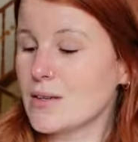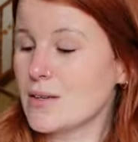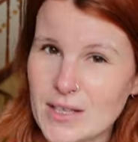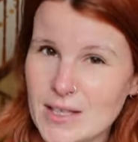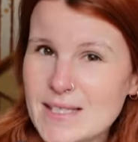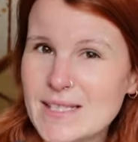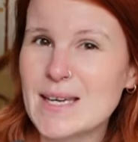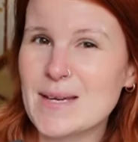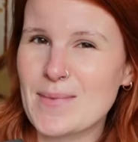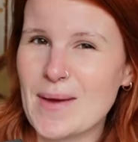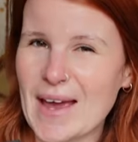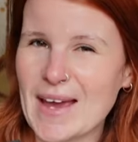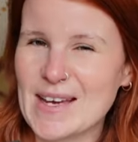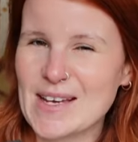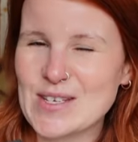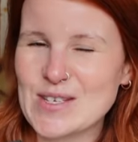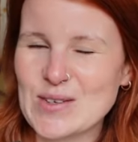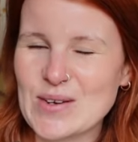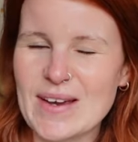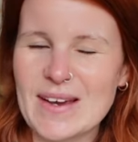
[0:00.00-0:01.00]
Let's get back
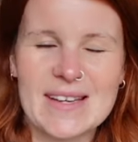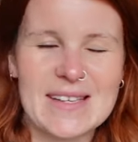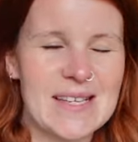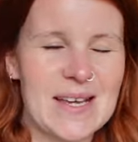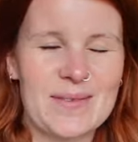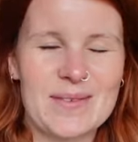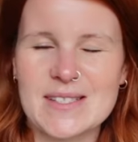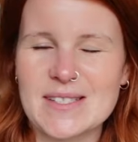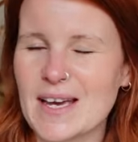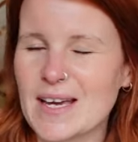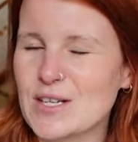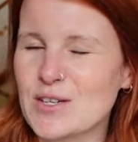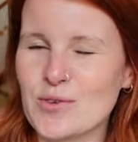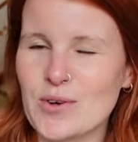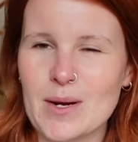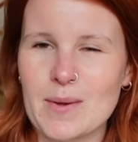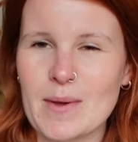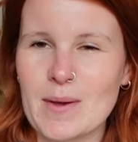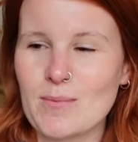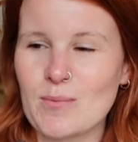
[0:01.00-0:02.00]
into it because I'm excited to
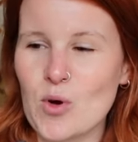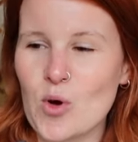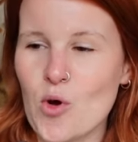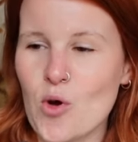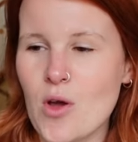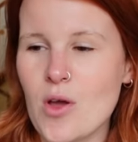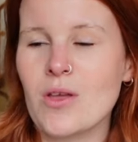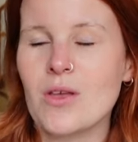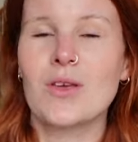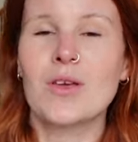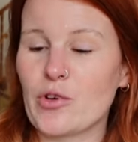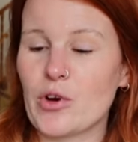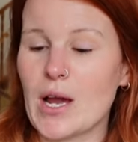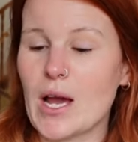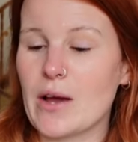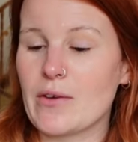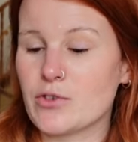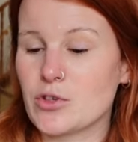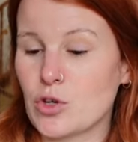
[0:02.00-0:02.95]
read a bit more before I have